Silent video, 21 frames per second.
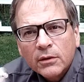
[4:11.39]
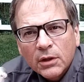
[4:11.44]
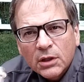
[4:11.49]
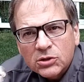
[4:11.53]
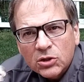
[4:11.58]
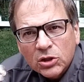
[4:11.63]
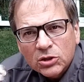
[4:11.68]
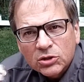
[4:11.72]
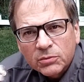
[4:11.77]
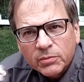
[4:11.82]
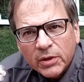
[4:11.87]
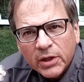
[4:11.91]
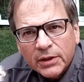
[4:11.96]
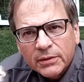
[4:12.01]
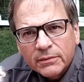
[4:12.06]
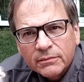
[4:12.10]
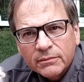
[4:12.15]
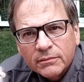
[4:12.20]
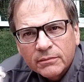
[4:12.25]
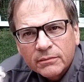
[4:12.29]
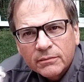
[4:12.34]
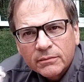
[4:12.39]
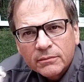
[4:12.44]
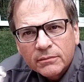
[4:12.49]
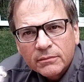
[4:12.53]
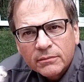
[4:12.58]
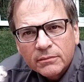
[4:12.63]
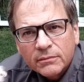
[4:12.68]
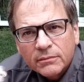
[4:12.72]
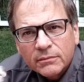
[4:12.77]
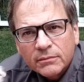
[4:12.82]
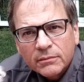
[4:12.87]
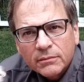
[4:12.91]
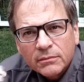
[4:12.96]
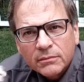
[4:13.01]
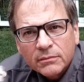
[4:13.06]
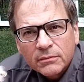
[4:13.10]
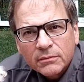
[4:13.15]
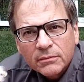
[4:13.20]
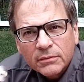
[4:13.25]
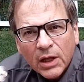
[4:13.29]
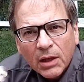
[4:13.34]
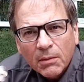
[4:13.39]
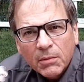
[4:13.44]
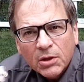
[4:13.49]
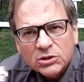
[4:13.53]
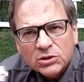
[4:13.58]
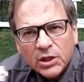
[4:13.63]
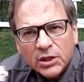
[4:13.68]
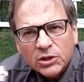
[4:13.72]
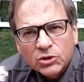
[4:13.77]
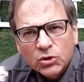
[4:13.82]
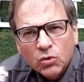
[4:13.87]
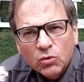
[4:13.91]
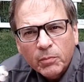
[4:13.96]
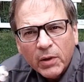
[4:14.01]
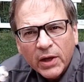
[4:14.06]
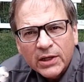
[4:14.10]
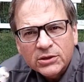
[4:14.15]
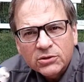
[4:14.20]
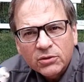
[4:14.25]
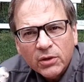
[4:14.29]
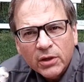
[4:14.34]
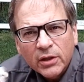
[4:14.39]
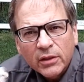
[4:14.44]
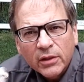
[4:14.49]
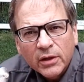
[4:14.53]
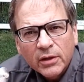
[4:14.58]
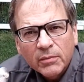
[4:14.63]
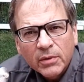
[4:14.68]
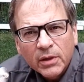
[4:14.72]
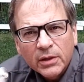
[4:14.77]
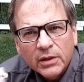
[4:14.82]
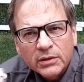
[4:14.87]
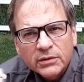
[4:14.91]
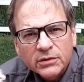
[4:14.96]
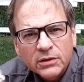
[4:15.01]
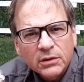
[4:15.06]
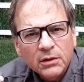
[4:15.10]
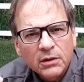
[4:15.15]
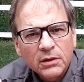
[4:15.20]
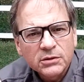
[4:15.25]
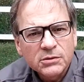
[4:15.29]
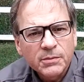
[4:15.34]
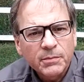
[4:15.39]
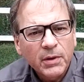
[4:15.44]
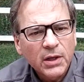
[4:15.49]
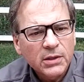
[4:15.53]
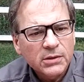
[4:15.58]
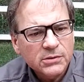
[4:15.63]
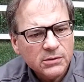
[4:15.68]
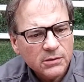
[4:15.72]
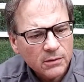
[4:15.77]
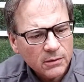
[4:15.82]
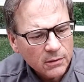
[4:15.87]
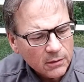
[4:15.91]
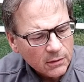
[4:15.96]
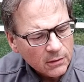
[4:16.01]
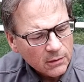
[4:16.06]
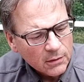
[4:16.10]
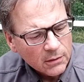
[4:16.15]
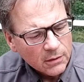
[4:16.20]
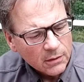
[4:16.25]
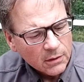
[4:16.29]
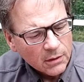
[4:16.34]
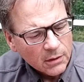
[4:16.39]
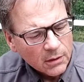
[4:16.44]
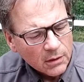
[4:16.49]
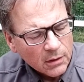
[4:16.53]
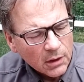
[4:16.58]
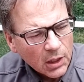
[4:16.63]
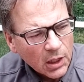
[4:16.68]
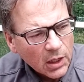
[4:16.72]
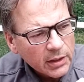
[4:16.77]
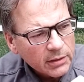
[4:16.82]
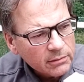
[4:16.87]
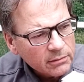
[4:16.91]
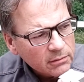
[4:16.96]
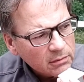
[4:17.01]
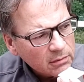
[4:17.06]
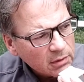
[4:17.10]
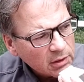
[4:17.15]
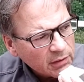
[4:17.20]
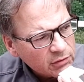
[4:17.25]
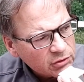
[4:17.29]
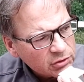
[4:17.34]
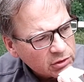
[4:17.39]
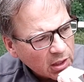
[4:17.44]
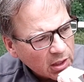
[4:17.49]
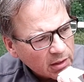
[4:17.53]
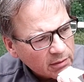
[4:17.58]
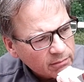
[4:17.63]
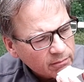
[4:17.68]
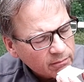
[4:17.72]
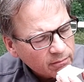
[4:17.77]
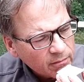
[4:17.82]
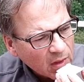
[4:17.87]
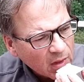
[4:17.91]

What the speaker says: Doesn't look too bad. Not much like toothpaste or anything, but it's a paste. All right, give it a shot.